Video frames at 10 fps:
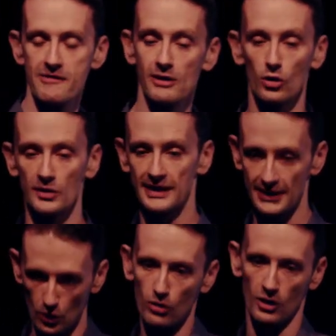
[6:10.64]
be recorded
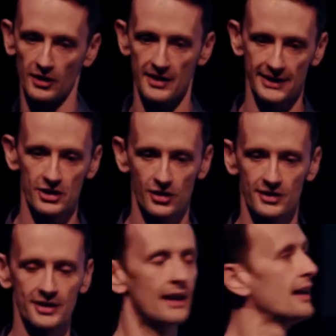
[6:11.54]
in your
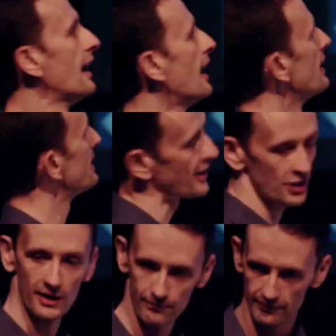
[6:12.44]
organisation's uh,
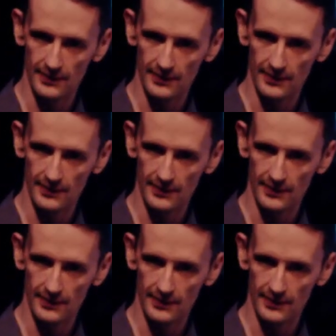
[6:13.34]
ledger